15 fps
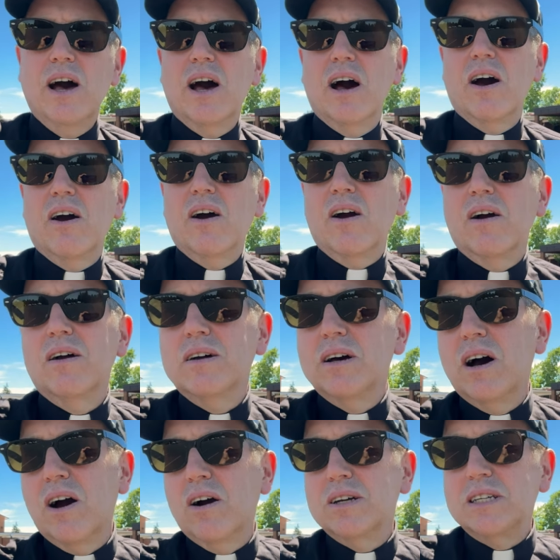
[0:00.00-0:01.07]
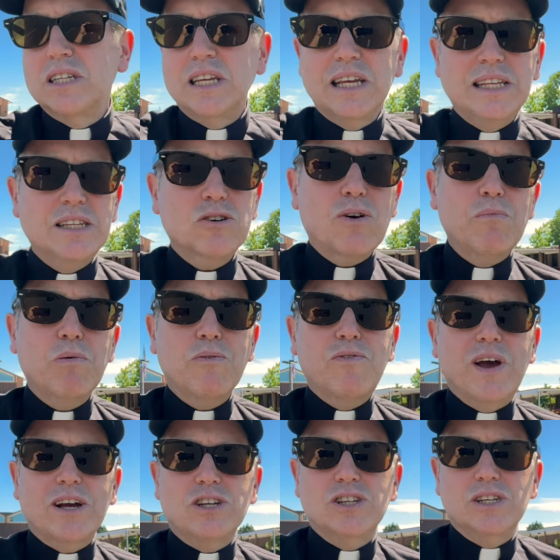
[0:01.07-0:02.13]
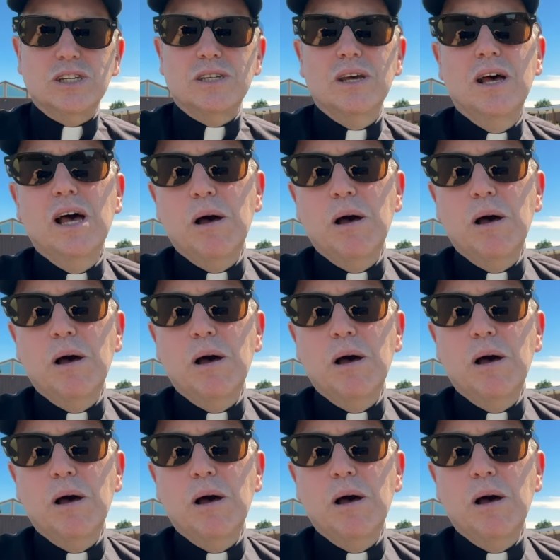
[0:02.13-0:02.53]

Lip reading: our sins or imperfections